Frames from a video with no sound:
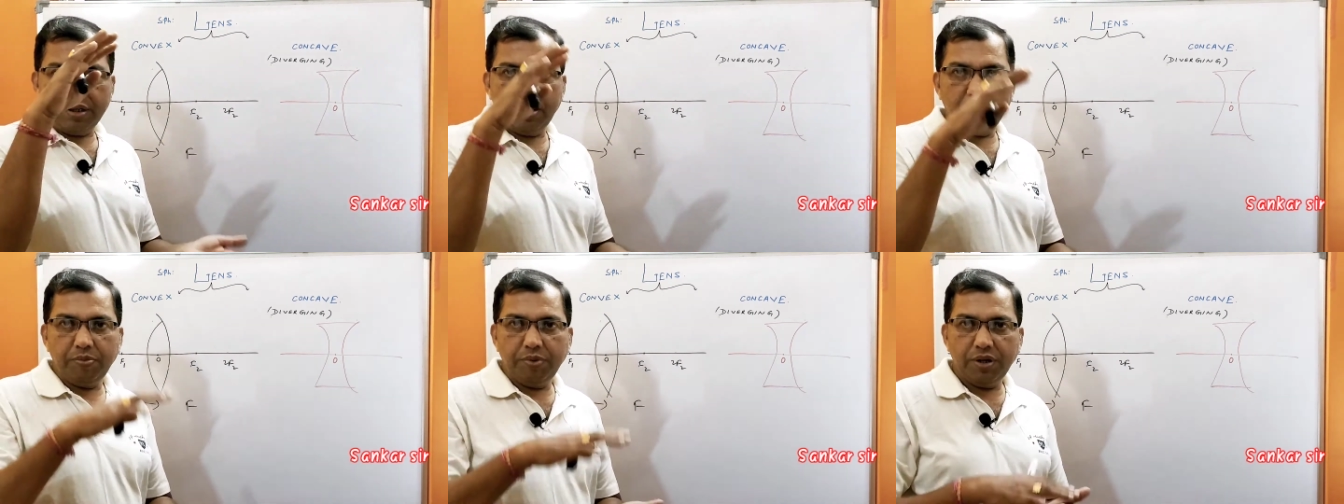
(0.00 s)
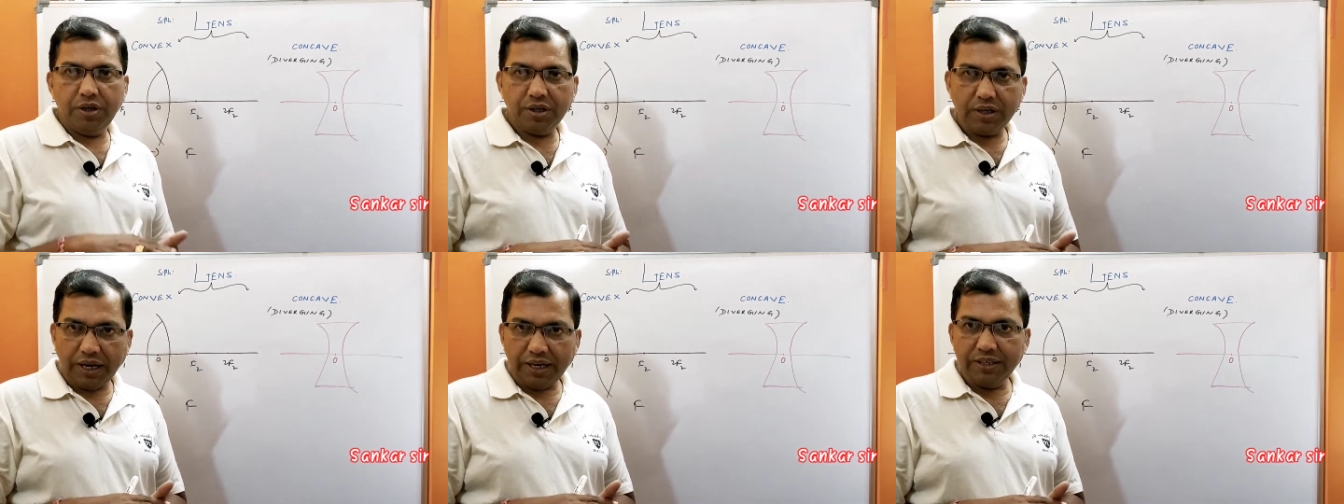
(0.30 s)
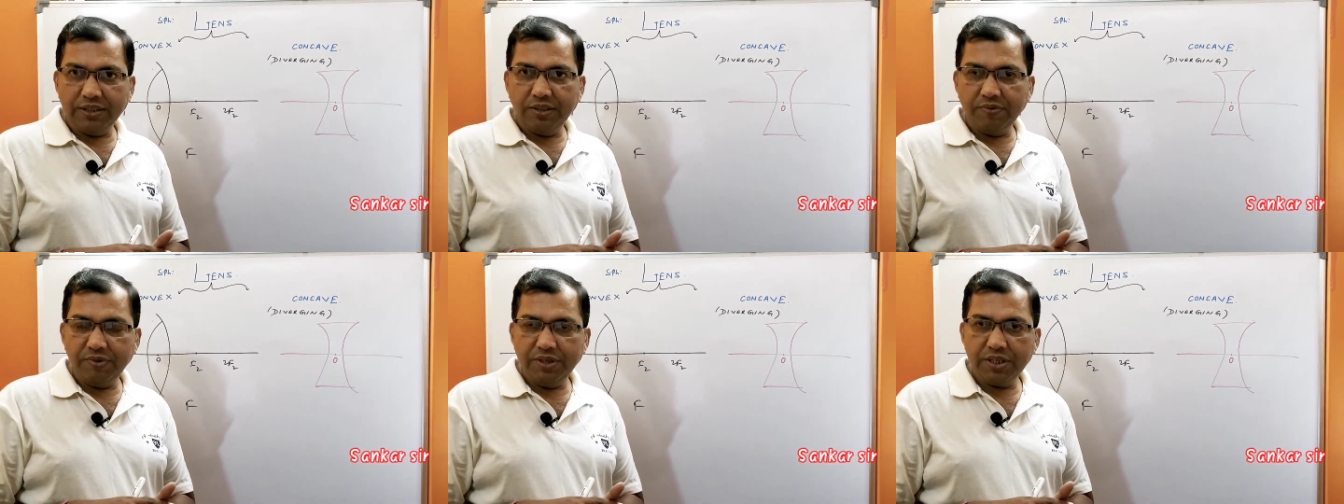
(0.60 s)
diminished,
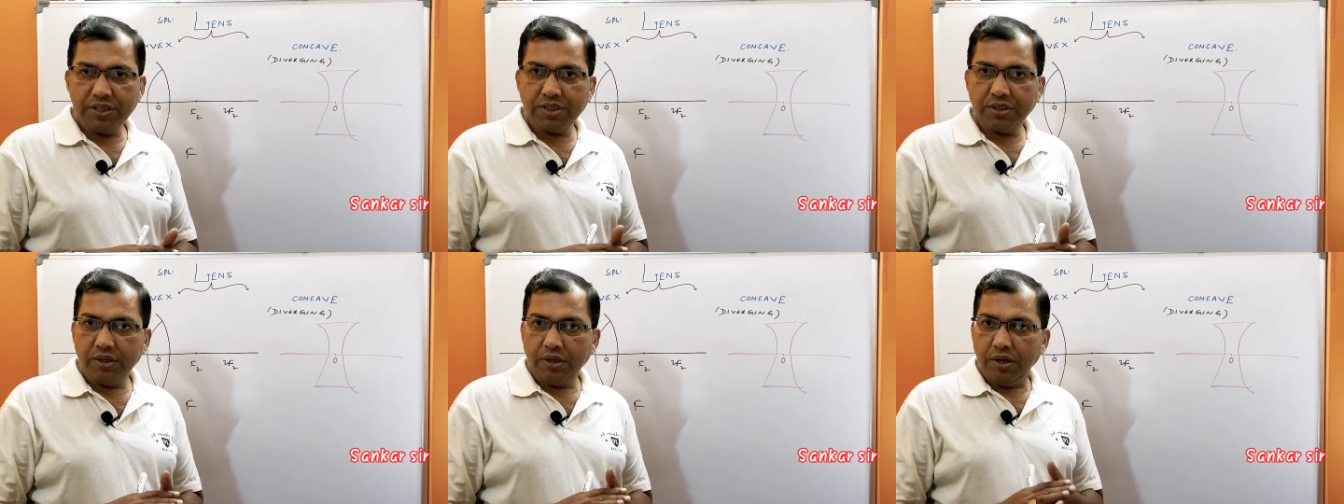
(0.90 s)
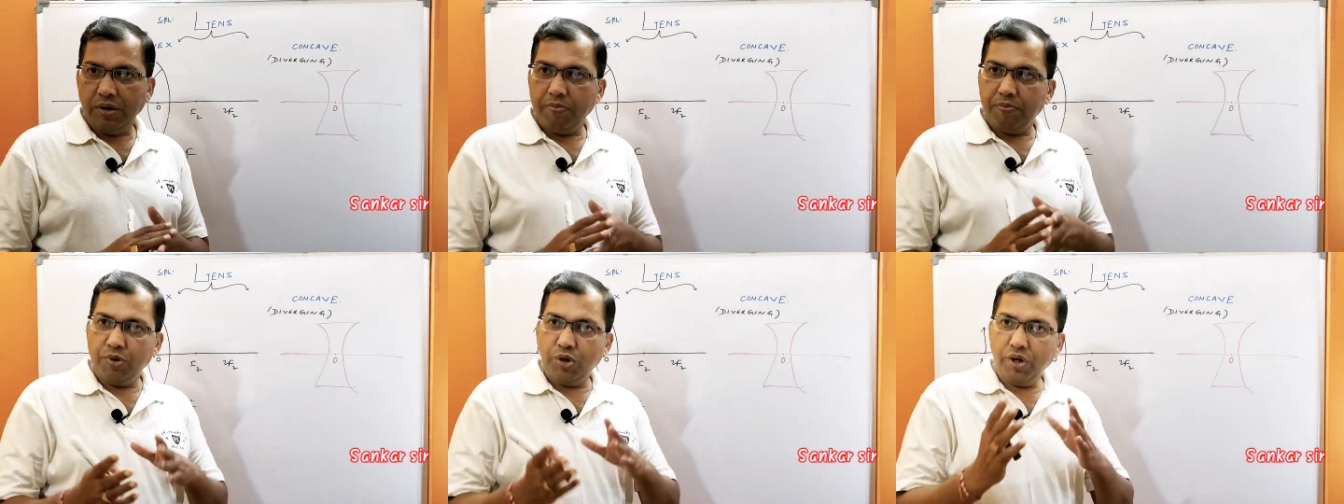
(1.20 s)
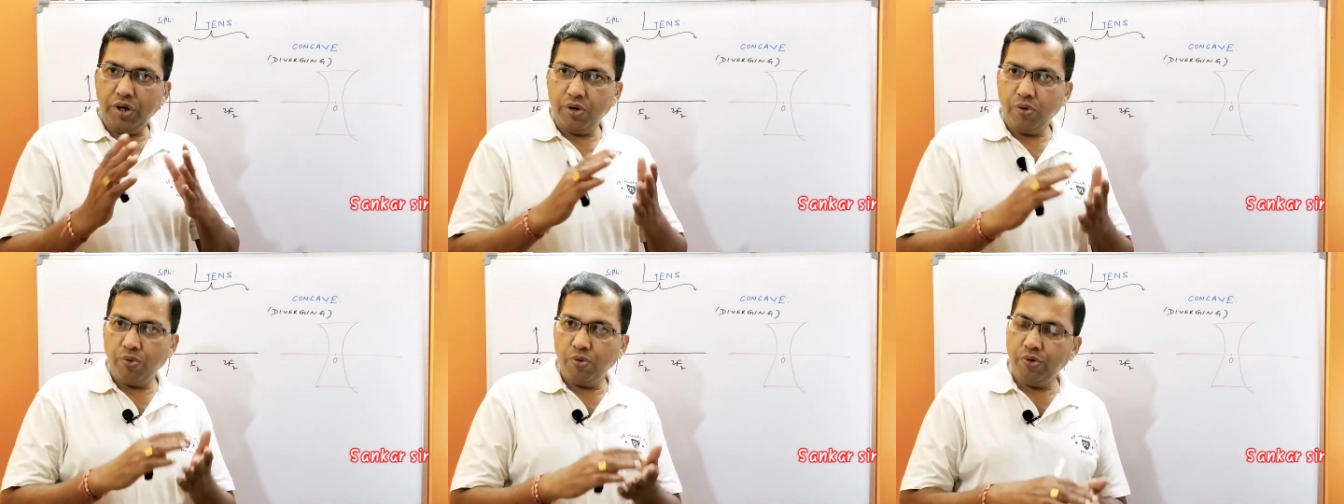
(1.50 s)
highly diminished,
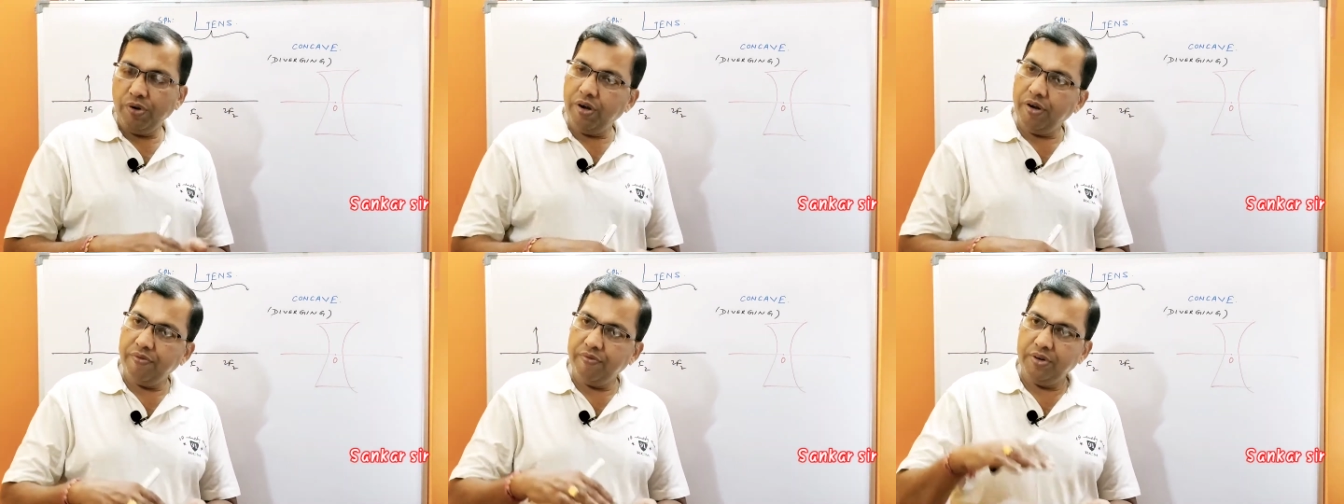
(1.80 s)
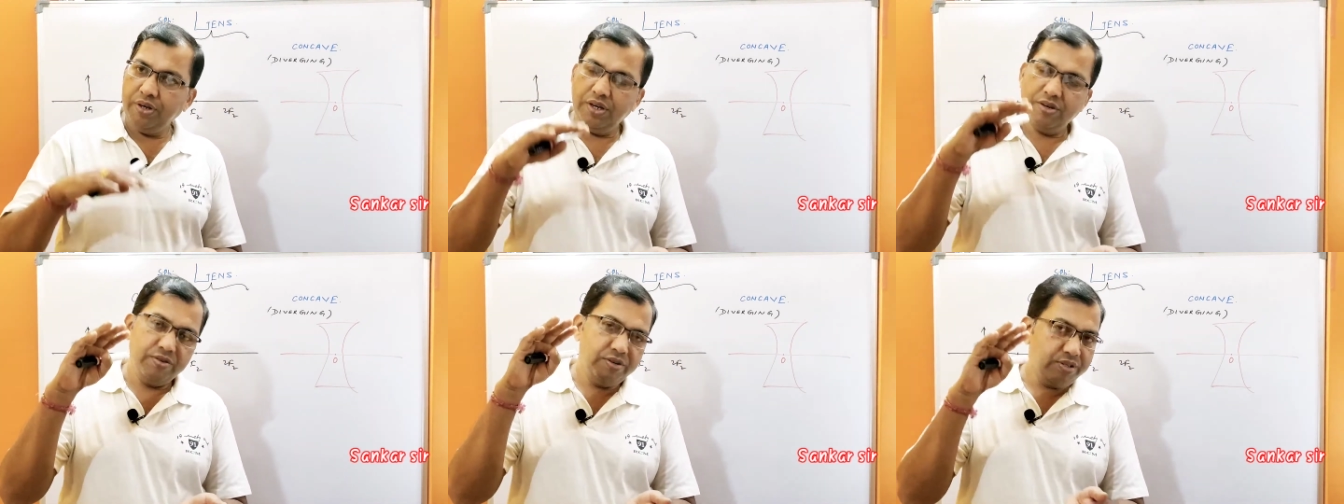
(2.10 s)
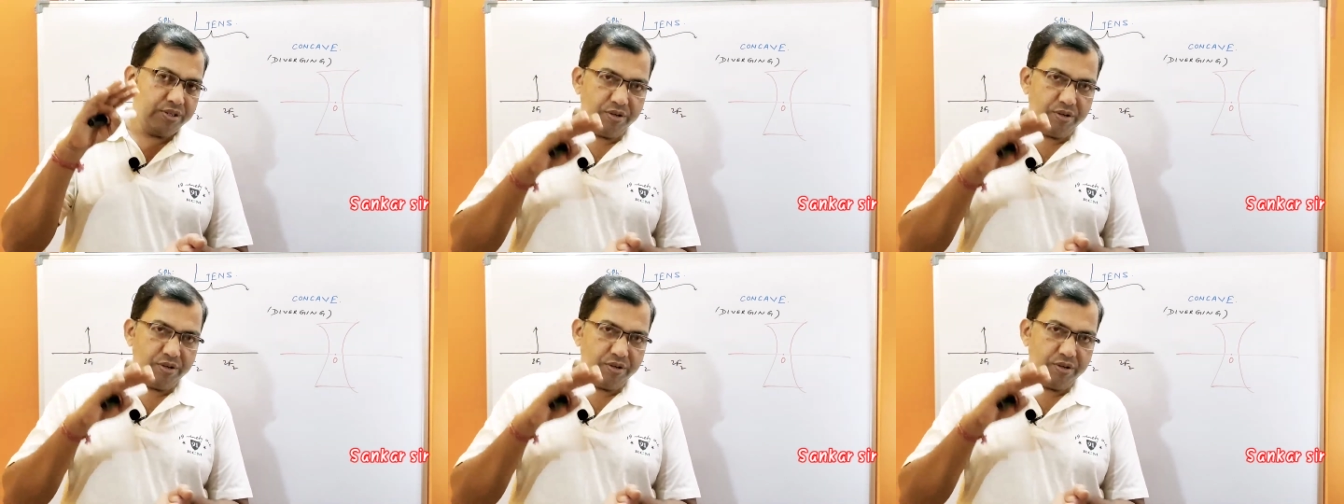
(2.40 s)
beyond to here,